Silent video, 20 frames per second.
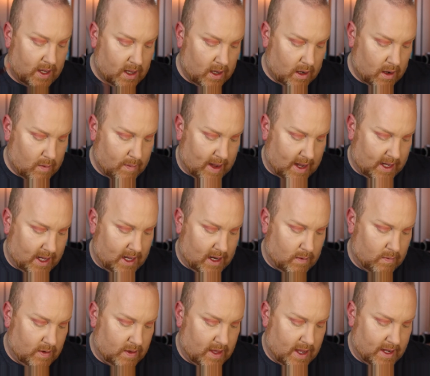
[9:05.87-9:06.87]
can go back
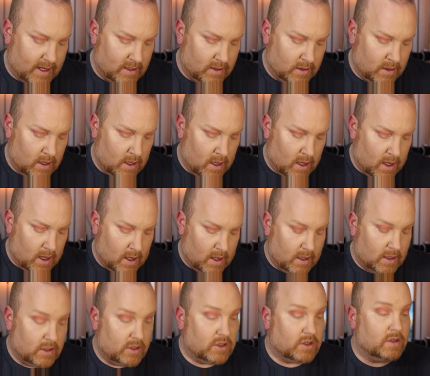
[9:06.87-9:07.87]
in with that
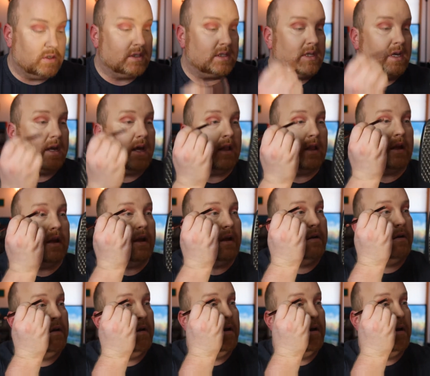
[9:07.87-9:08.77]
Juicy color.